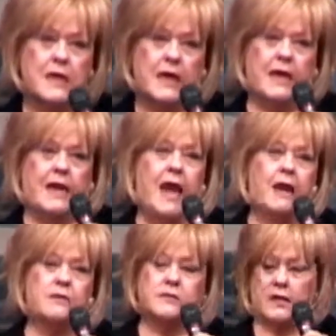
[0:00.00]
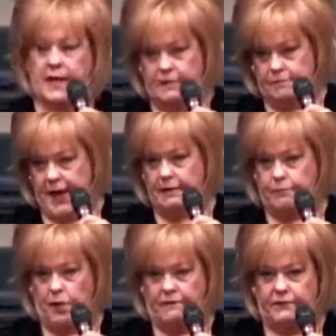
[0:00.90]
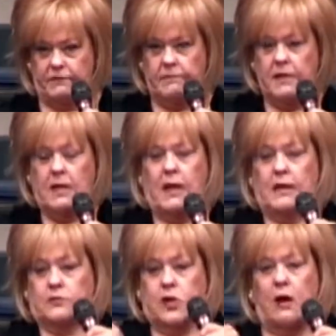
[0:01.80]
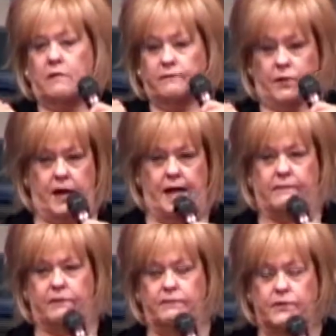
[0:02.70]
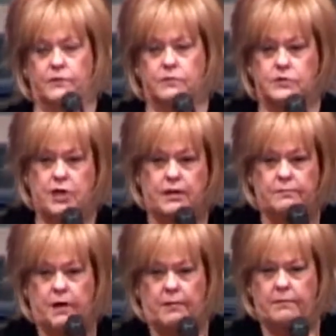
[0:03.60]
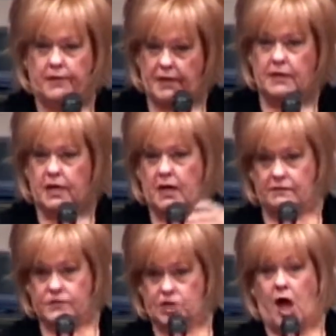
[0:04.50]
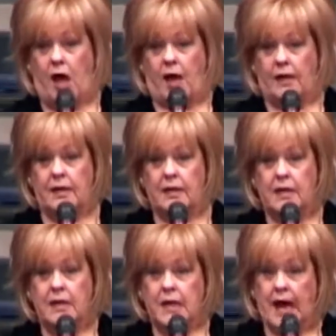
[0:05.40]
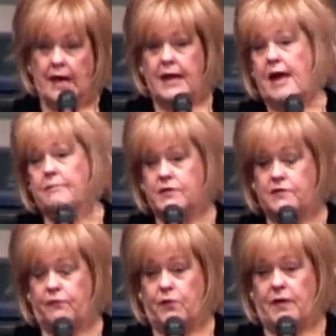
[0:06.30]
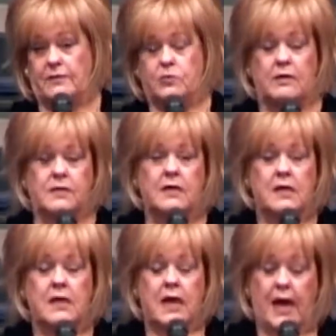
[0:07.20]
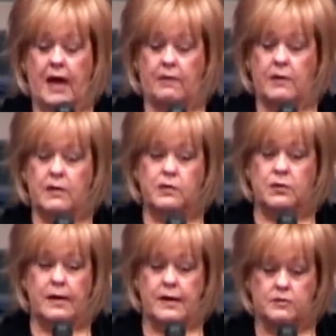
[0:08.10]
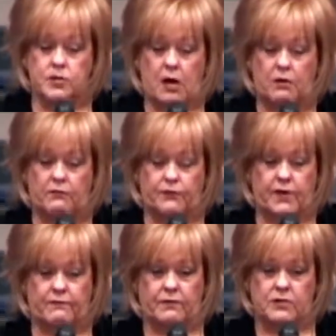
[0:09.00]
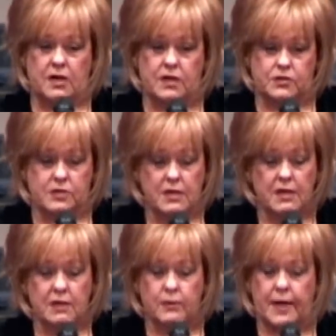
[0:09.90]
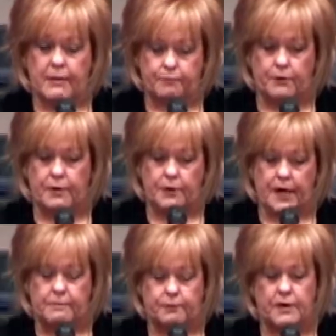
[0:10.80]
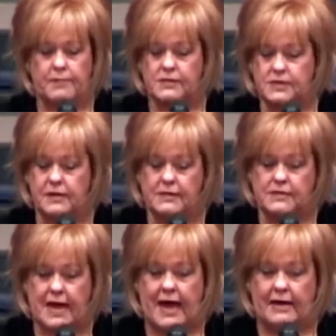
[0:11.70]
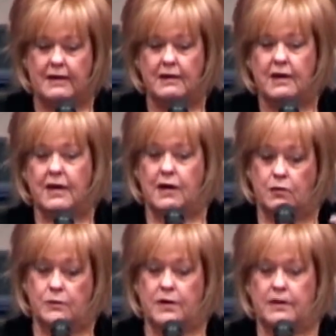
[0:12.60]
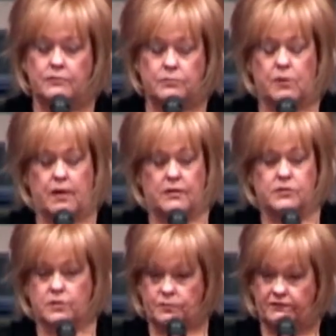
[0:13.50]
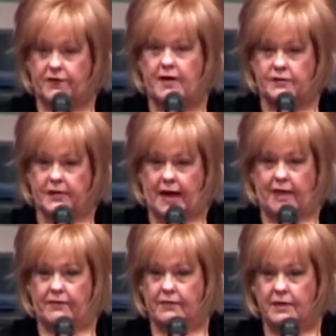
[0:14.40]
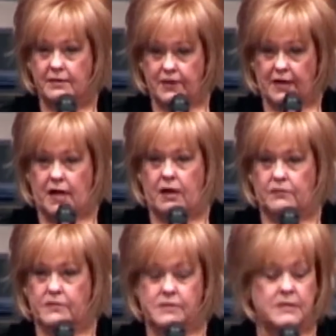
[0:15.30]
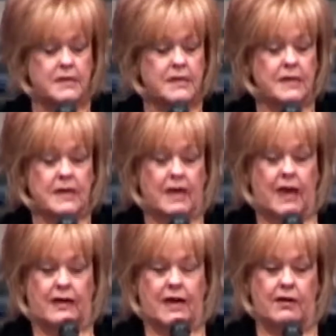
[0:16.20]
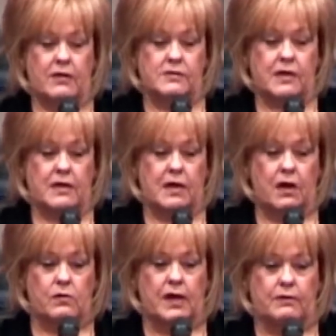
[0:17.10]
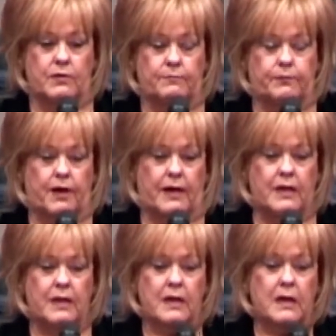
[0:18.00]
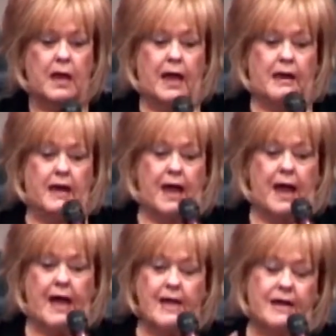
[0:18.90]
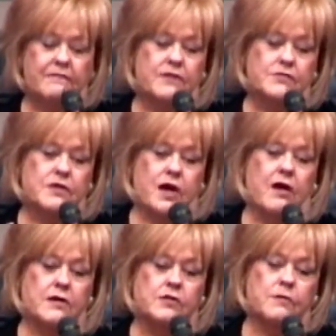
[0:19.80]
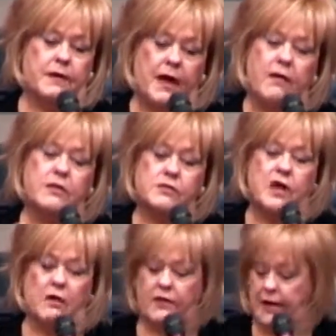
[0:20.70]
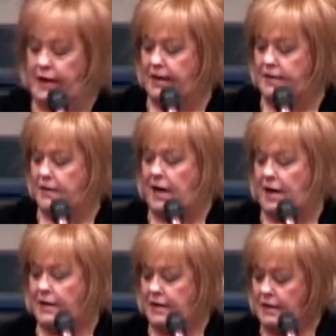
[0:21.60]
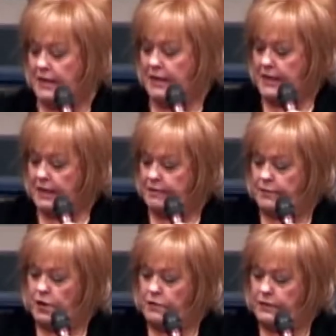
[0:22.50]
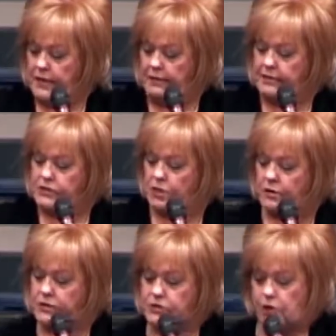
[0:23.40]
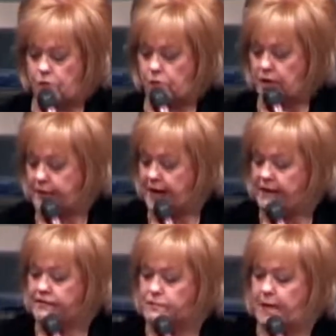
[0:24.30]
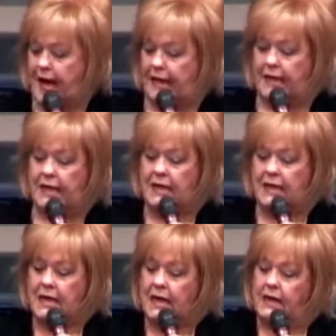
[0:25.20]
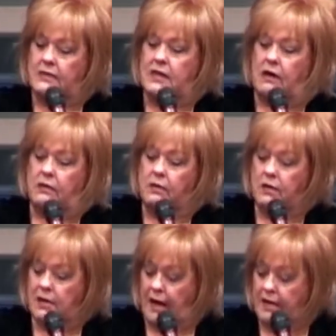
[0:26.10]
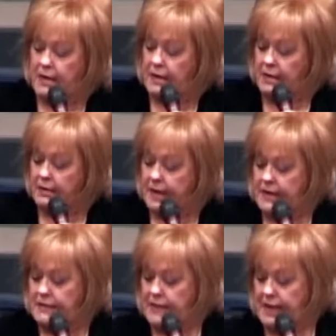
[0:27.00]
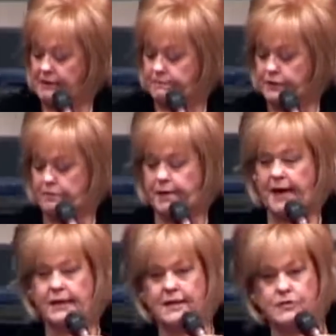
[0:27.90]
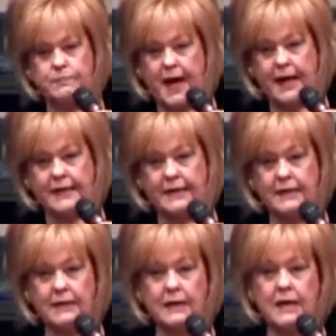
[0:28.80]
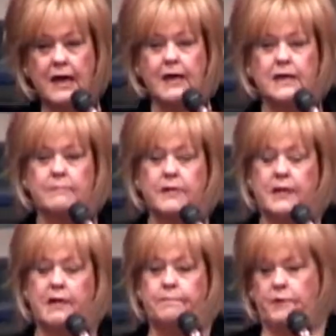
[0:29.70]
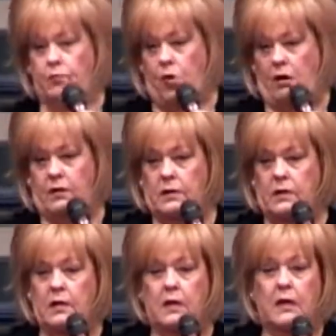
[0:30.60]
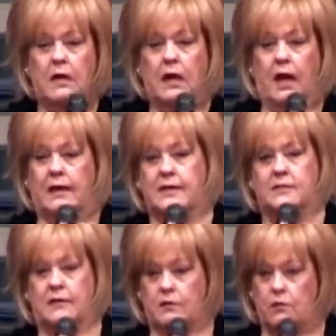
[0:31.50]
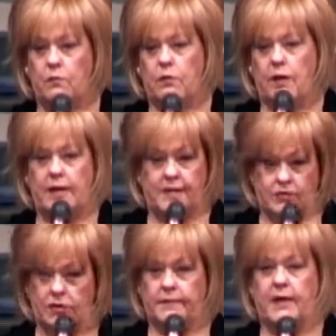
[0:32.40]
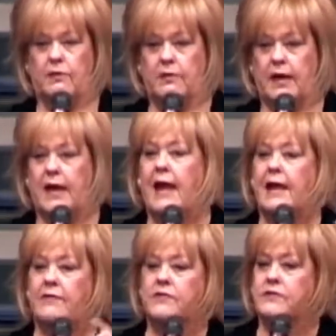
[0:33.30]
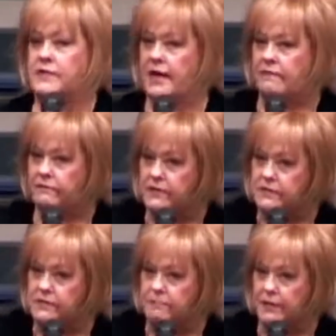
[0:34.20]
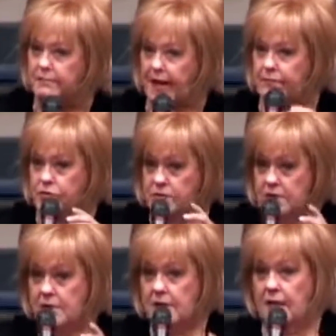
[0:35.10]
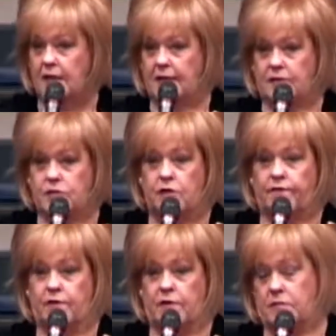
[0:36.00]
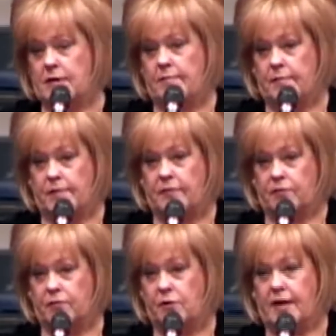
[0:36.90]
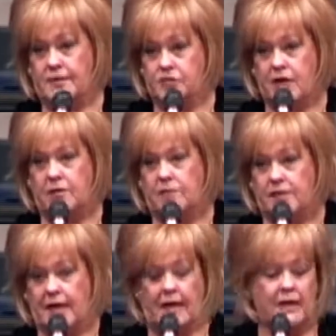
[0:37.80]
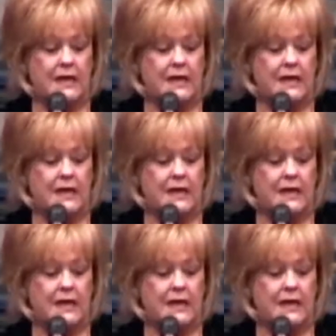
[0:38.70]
And Harry's a laid back prophet. He'll talk forever if you don't shut him up. He loves God. And I'm his friend. So I said, Harry, you cannot talk forever. Hush. We got to pray. We got to pray. My son has died. He OD'd on drugs because we found it out. They called us. And Harry said, Okay, we pray. And I had a vision, Harry did too, but Harry saw the hand of God come on him. He saw his soul coming out of his body. He saw God take his hand and put it back in his body and him get up and walk. And he said, Don't worry, he's going to be okay. I had the same vision, but mine was a little different because I'm a mother, you know, I was scared to death.